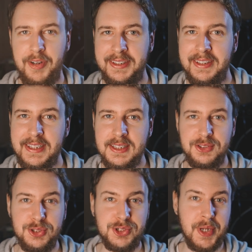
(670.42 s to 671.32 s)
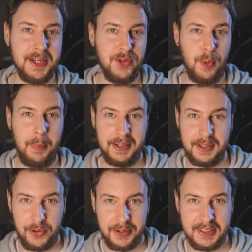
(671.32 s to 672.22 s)
Finally, to track your
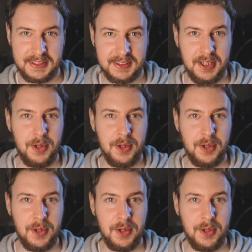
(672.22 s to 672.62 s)
mining earnings,